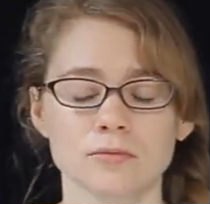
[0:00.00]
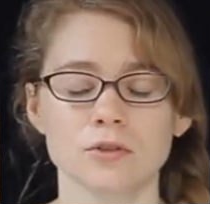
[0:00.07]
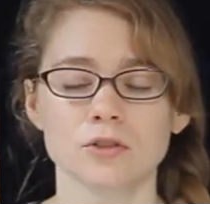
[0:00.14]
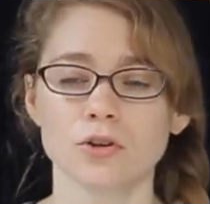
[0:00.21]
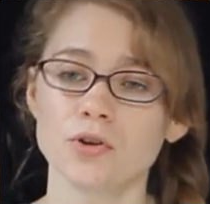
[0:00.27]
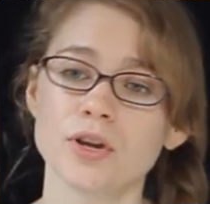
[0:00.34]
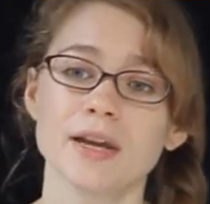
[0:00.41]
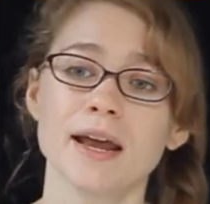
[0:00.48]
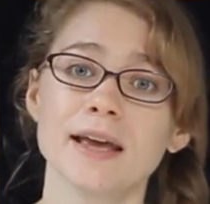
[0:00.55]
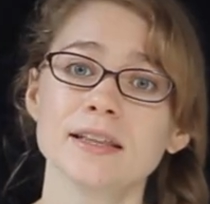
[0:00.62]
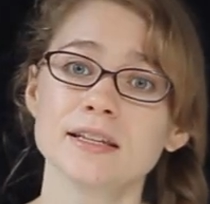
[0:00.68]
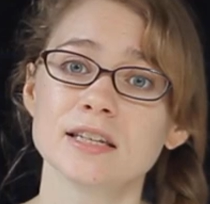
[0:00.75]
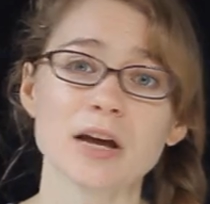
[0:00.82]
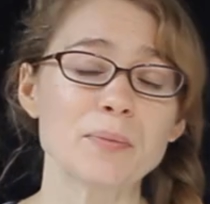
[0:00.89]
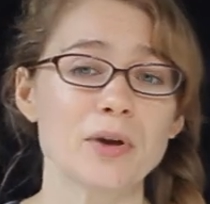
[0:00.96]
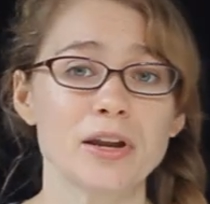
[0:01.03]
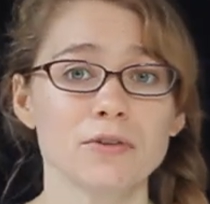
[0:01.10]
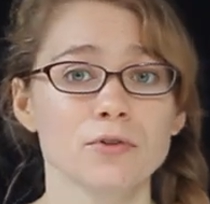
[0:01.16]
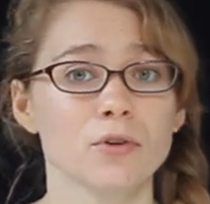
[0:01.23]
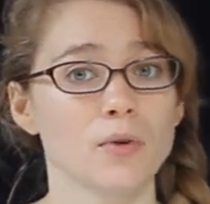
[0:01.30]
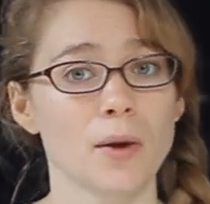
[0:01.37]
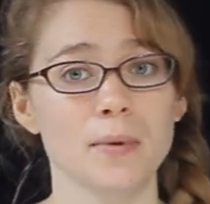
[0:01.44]
So you can hang these up, and
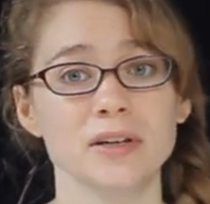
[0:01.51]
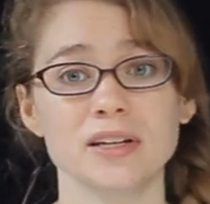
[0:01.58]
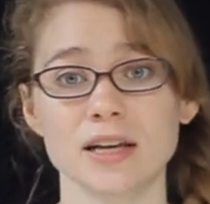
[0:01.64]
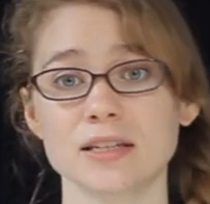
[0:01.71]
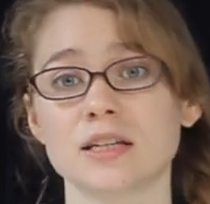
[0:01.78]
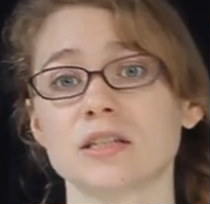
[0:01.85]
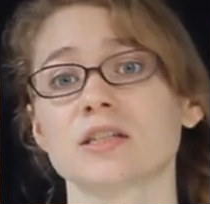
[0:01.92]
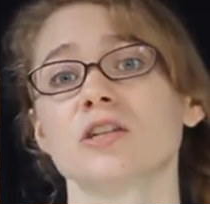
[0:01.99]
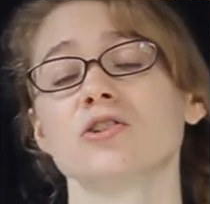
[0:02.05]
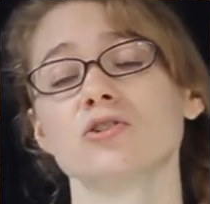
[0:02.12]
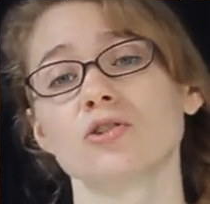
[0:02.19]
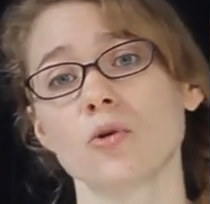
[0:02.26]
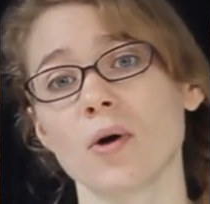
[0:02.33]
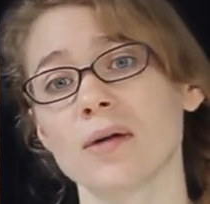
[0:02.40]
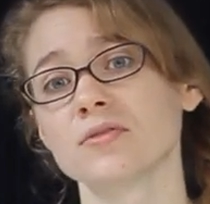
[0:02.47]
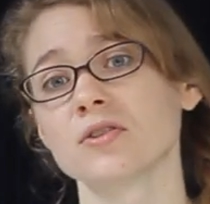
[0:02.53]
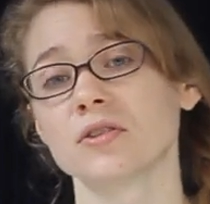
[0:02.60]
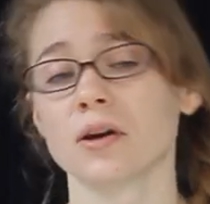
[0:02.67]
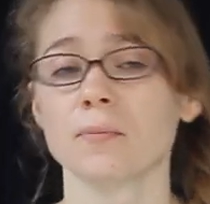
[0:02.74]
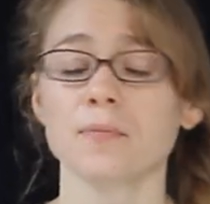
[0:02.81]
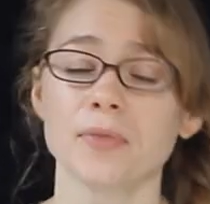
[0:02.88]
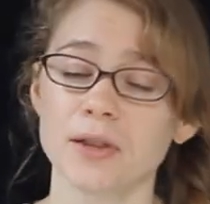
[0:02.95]
if your rabbit does continue to go after
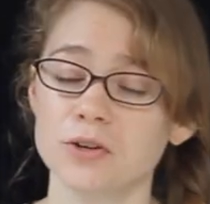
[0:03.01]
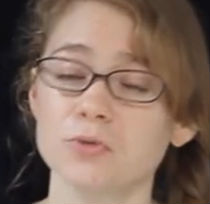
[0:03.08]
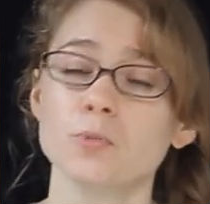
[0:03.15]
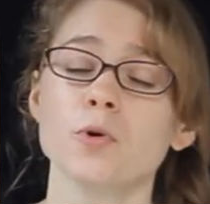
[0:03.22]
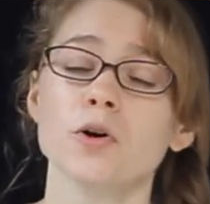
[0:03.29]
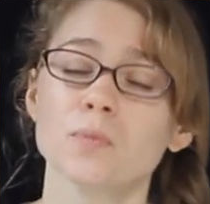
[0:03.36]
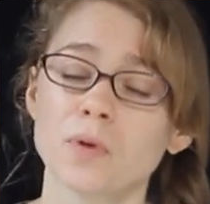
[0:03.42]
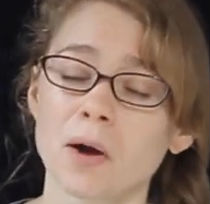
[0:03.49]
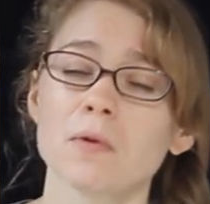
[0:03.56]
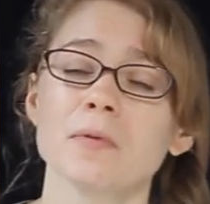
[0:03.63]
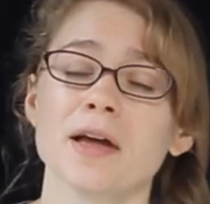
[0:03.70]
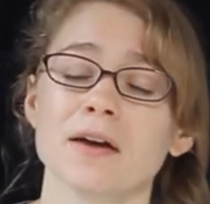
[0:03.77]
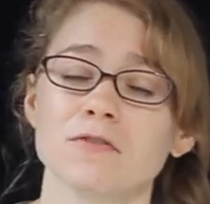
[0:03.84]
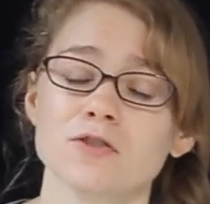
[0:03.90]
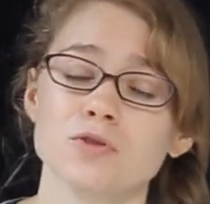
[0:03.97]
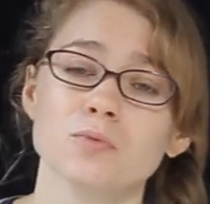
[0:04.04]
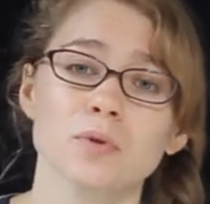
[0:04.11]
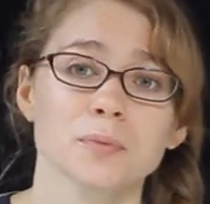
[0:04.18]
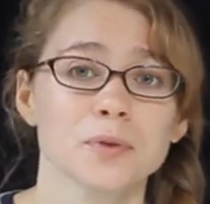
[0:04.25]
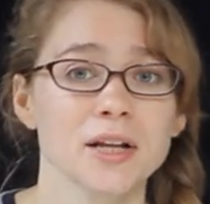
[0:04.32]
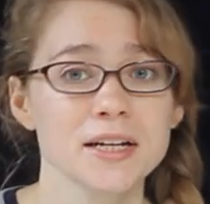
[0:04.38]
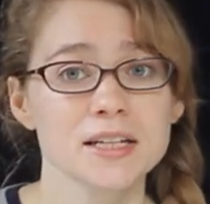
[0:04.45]
them, then you will probably have to
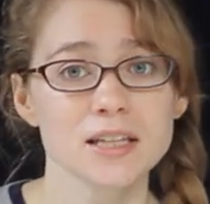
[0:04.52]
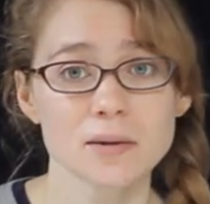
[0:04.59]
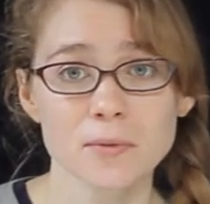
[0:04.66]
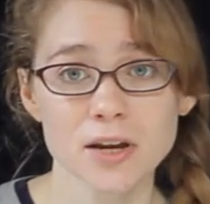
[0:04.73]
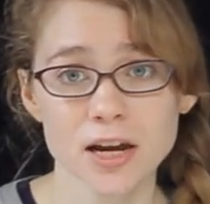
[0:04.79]
replace them